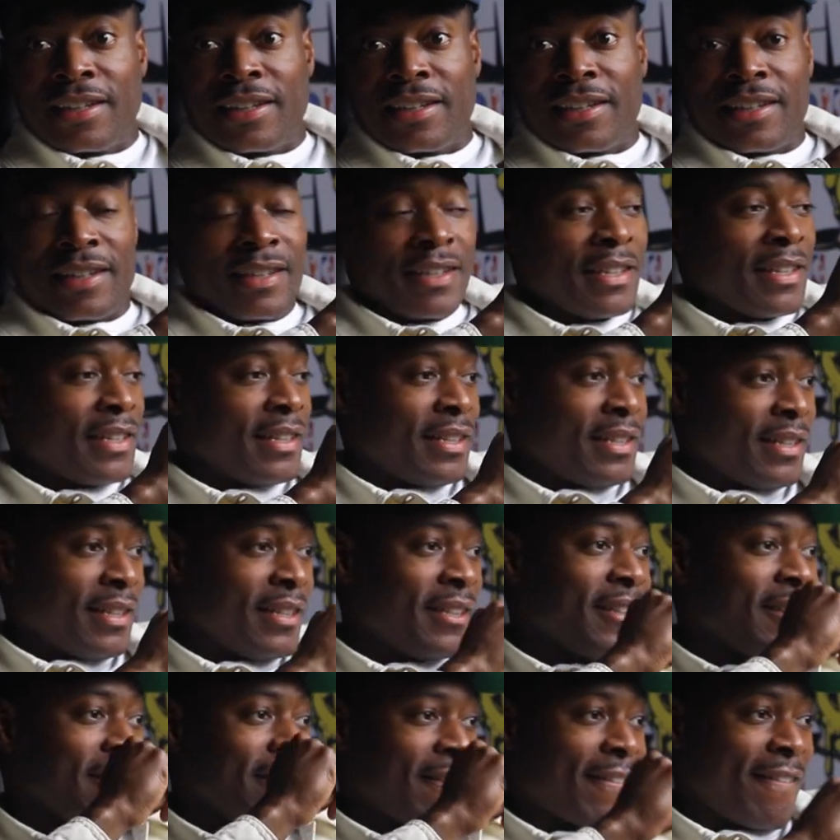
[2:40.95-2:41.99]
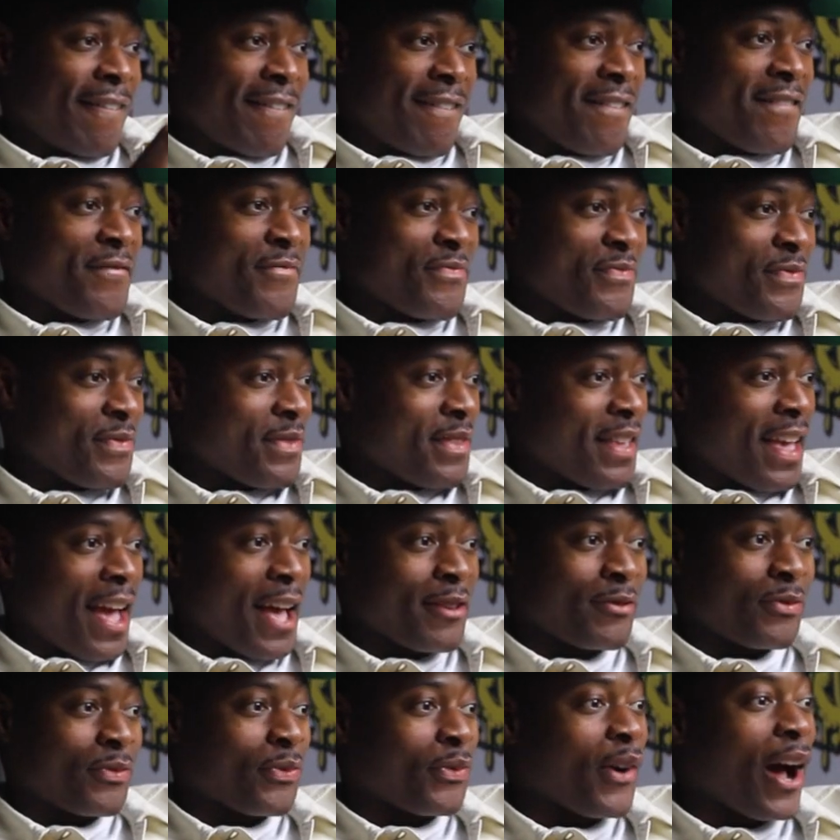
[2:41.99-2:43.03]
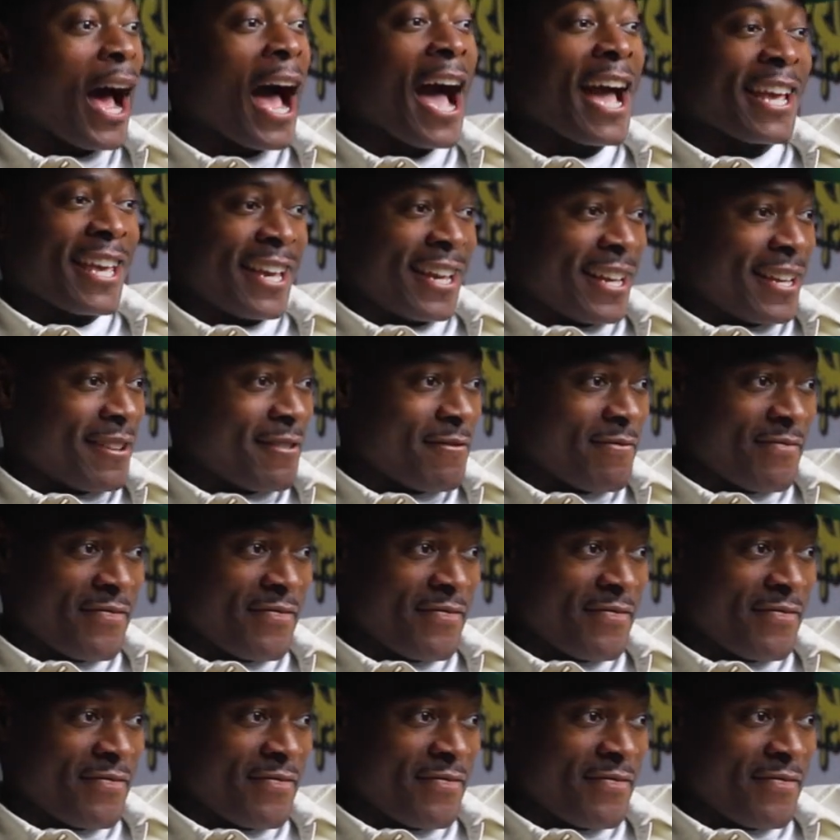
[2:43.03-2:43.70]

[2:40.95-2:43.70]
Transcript: Traffic, too much rapping. Fire.